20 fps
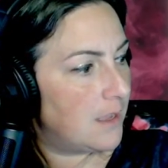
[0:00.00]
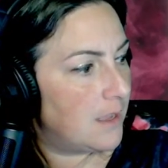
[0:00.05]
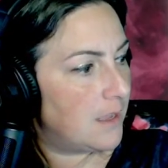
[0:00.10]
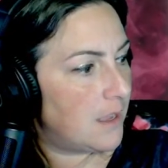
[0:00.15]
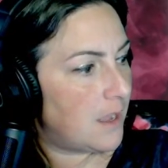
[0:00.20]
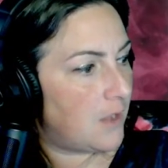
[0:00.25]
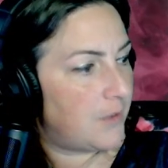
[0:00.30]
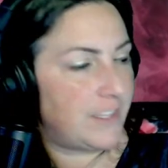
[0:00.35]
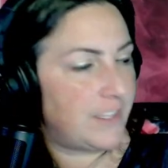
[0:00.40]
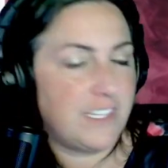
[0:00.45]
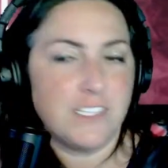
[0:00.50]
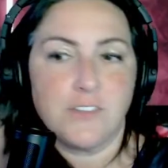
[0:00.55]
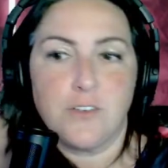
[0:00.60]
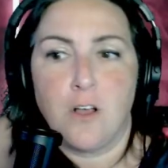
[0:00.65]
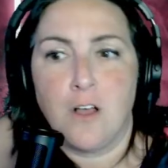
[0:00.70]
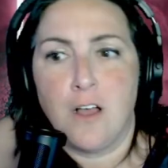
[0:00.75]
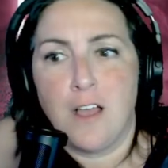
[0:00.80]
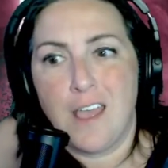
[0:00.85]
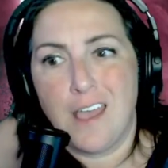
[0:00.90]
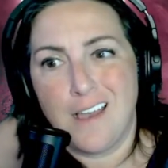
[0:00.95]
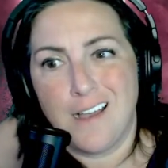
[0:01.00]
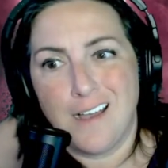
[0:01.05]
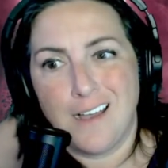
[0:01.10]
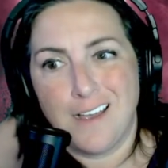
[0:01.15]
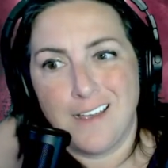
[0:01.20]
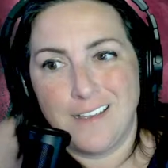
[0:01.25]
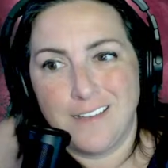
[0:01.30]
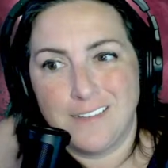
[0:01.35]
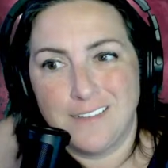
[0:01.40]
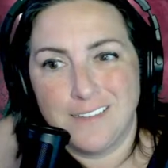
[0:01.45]
Okay, these are all
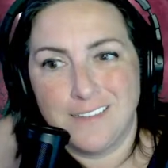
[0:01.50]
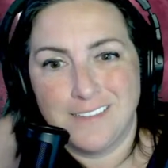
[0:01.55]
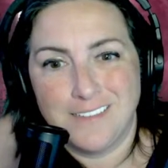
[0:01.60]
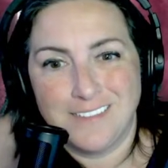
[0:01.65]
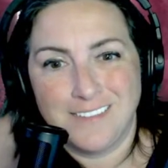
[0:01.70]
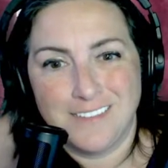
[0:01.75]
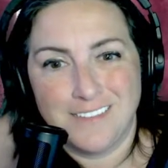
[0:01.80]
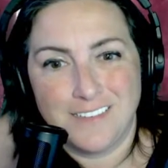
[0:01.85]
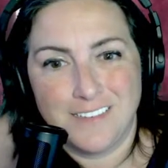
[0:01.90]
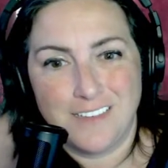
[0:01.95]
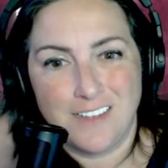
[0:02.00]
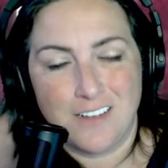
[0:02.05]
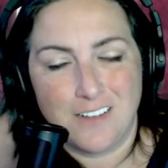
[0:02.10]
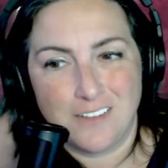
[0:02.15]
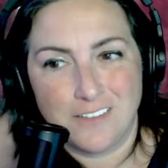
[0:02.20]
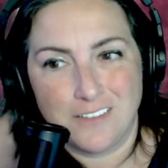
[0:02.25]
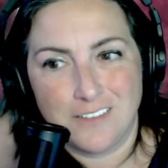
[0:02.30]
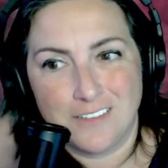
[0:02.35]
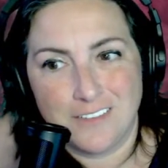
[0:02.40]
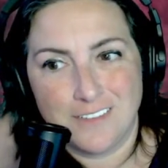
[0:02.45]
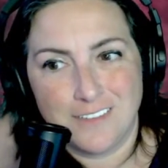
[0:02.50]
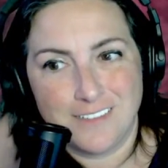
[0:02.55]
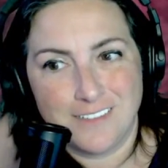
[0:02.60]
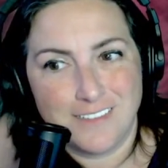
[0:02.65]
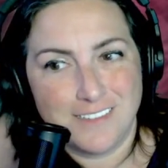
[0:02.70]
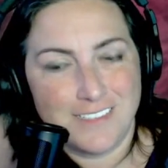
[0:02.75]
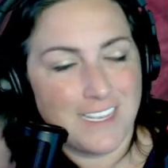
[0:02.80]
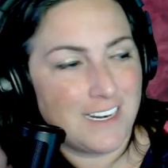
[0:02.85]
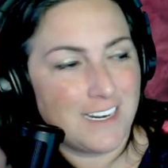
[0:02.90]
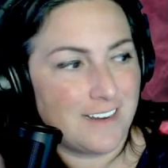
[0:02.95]
AI. Y'all,
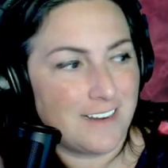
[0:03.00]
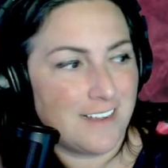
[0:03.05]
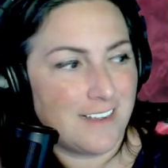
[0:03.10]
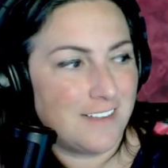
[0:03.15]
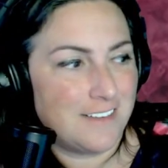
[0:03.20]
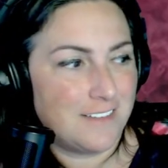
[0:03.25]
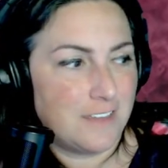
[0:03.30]
they did not.